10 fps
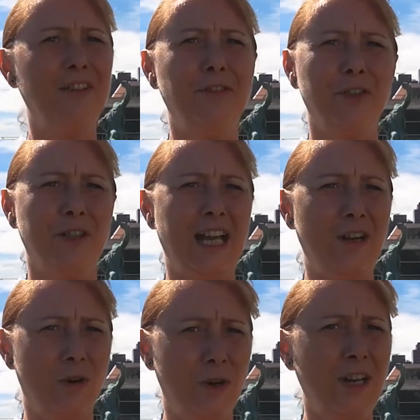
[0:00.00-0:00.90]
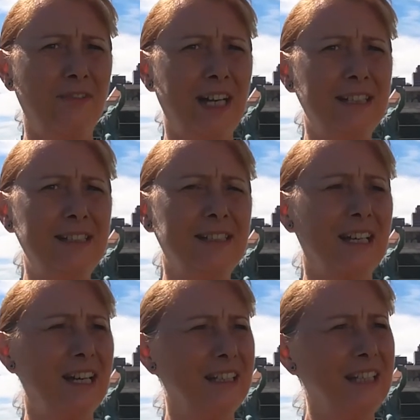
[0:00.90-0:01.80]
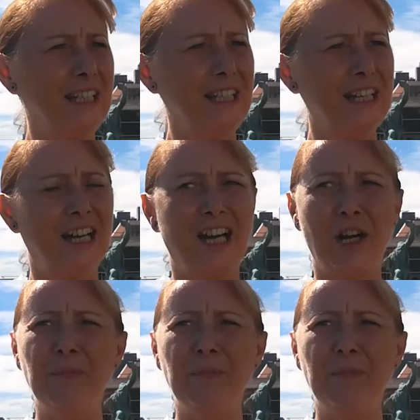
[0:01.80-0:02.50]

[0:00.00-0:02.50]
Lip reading: for all of us. The